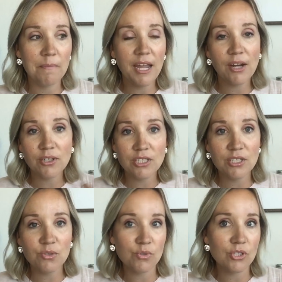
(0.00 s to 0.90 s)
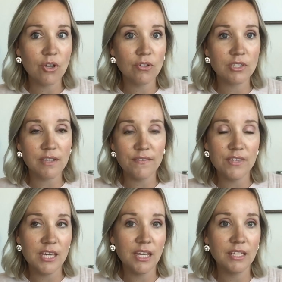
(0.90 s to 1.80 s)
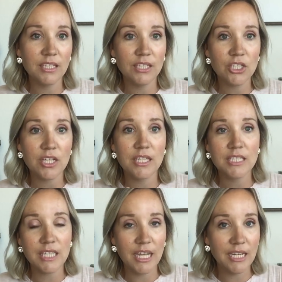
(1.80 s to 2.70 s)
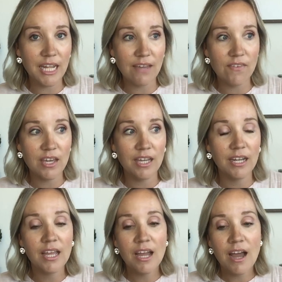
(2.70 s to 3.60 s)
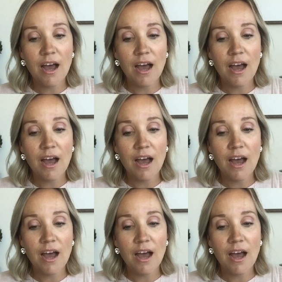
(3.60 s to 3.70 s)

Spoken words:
heritage results of the English and the Scandinavian.